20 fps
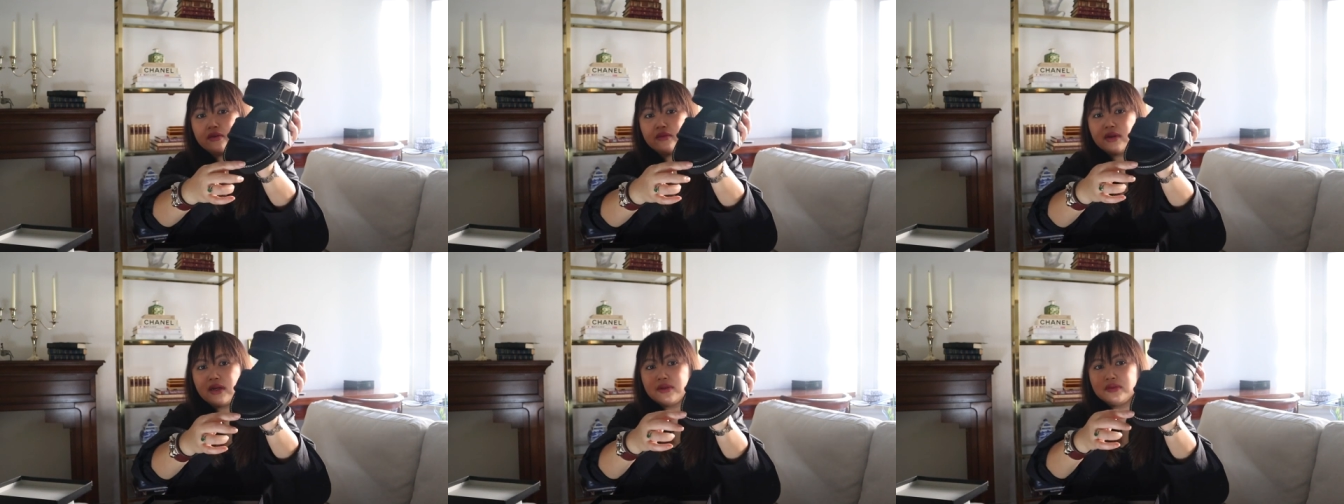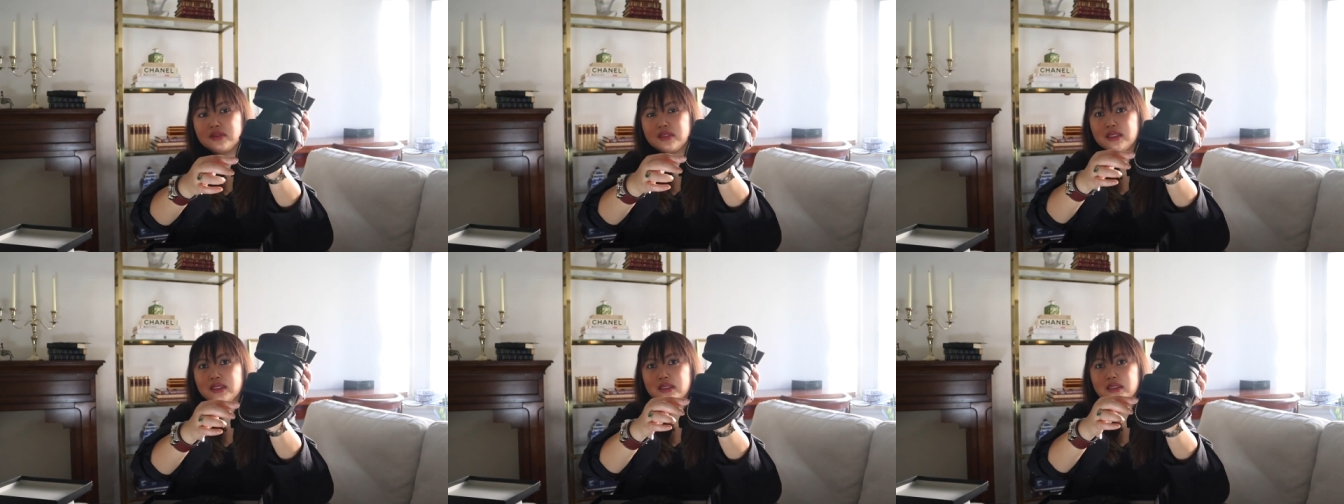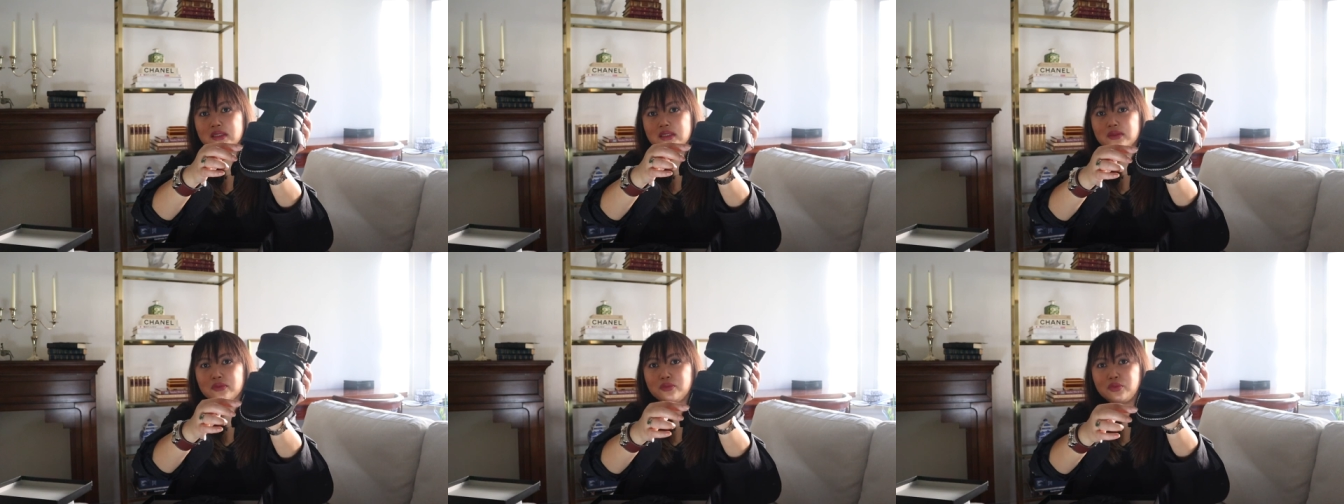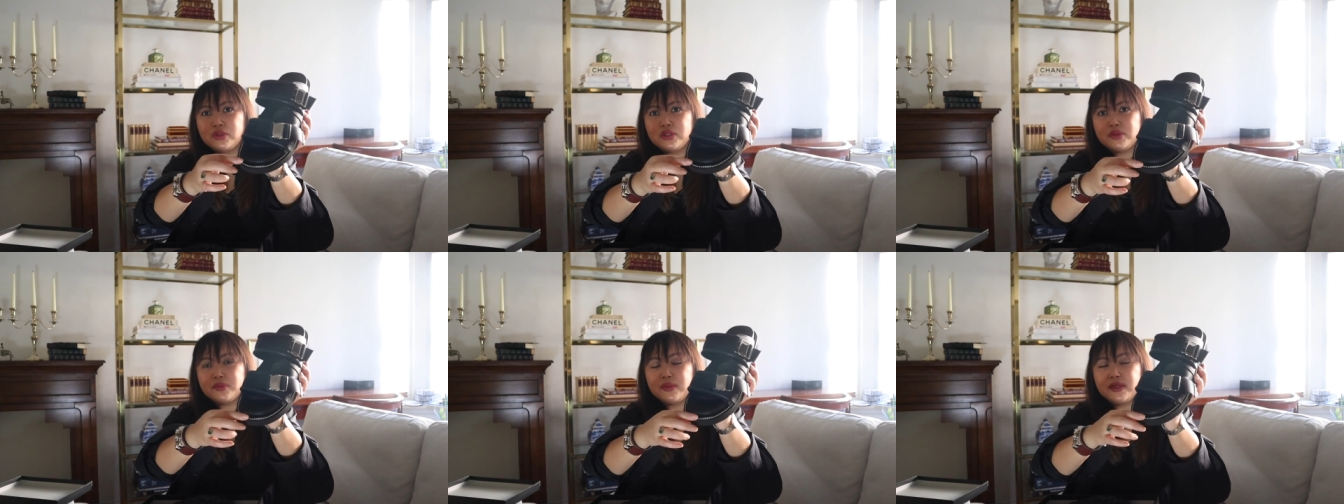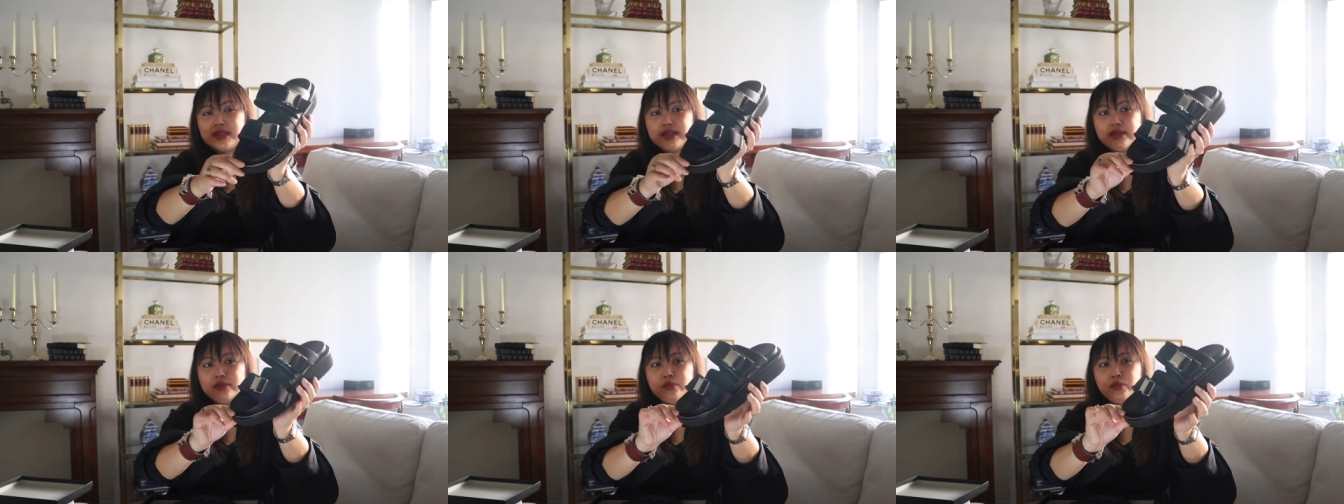around it, which
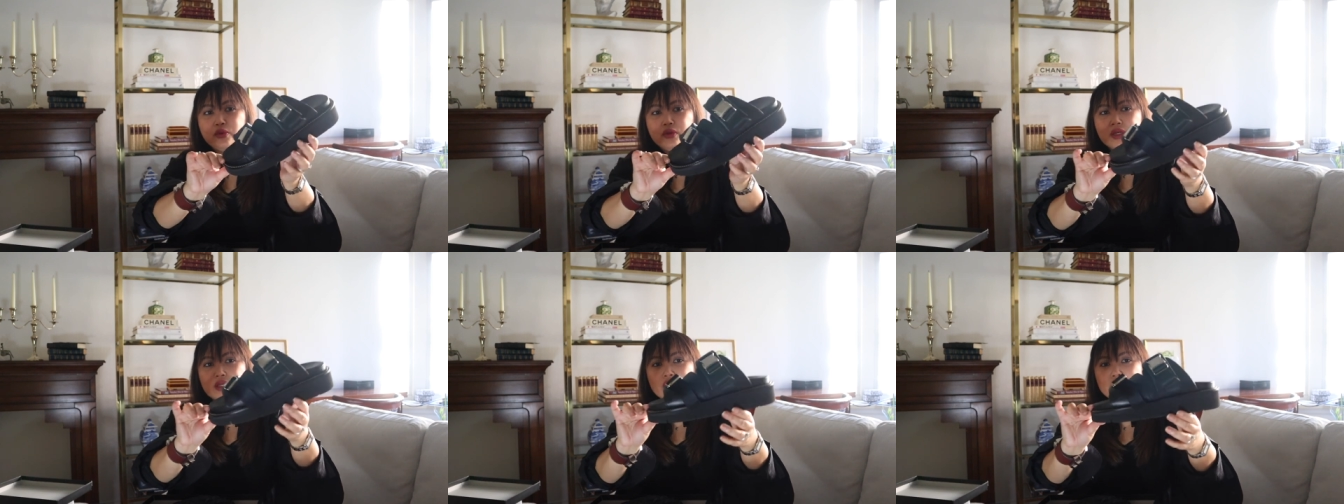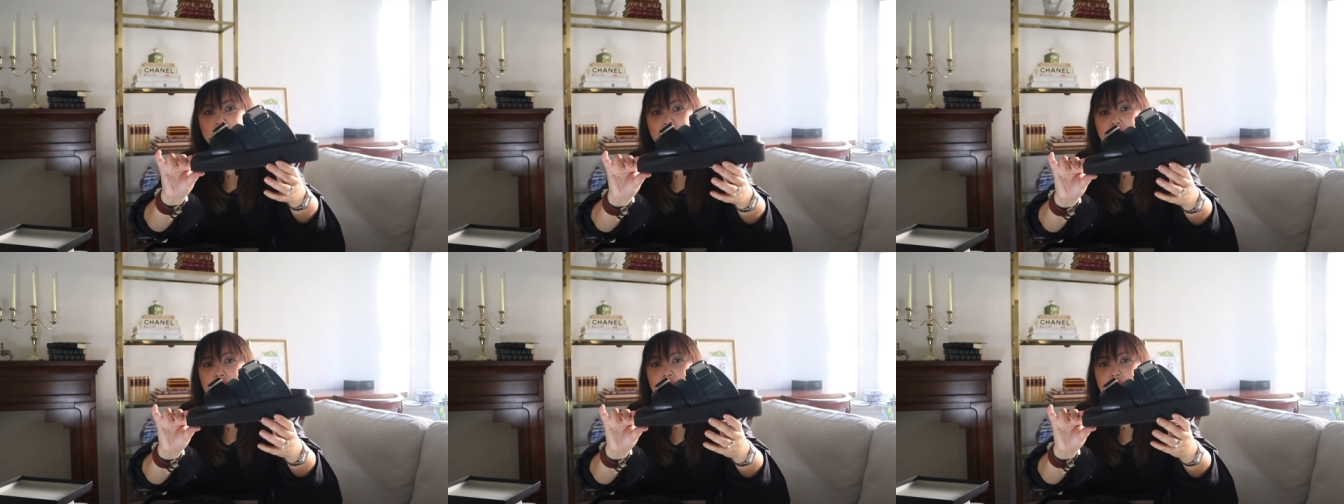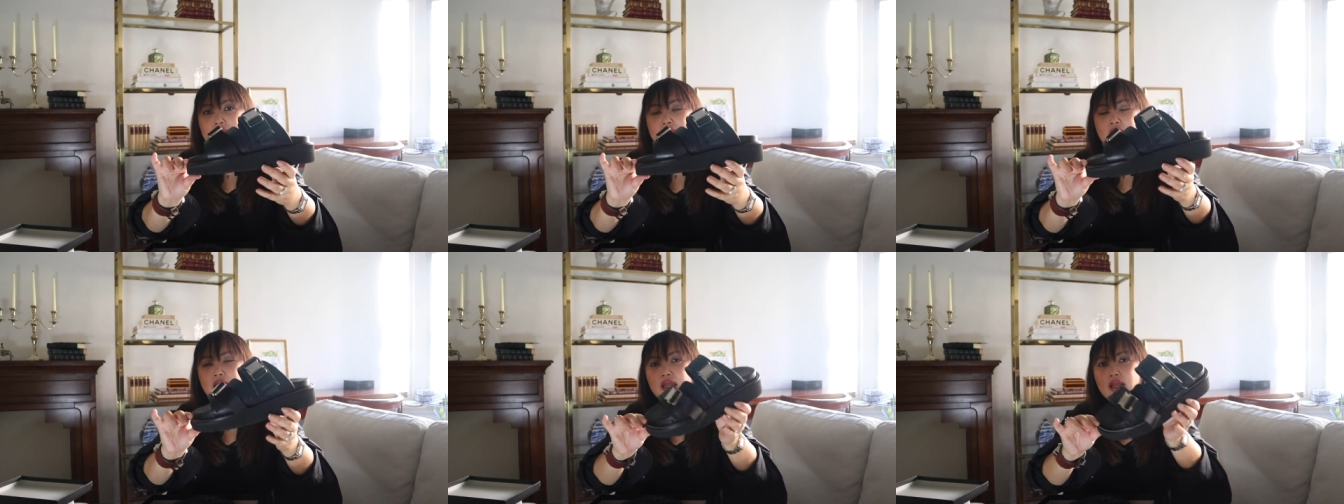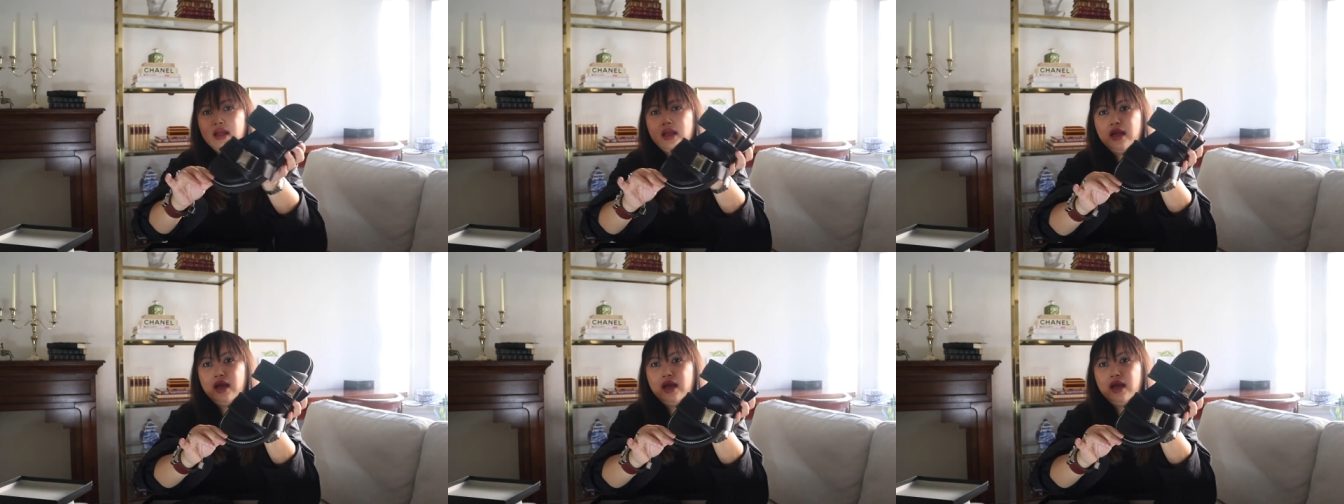makes it more interesting.